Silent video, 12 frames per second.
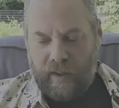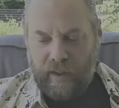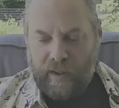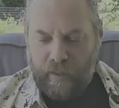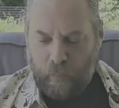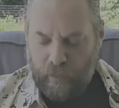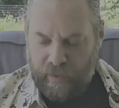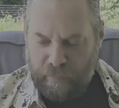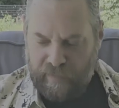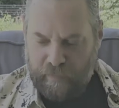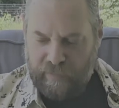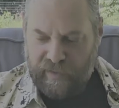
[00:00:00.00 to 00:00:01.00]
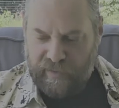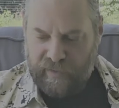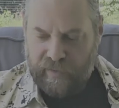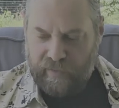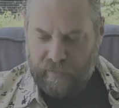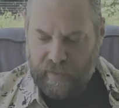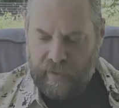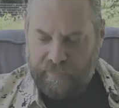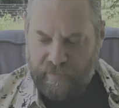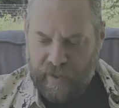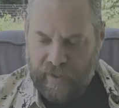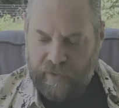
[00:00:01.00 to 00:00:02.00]
it wouldn't be a big deal if
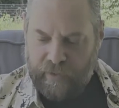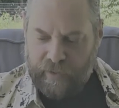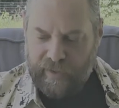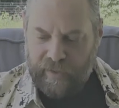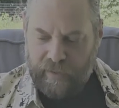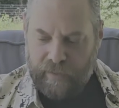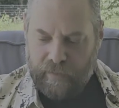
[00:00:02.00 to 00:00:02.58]
I could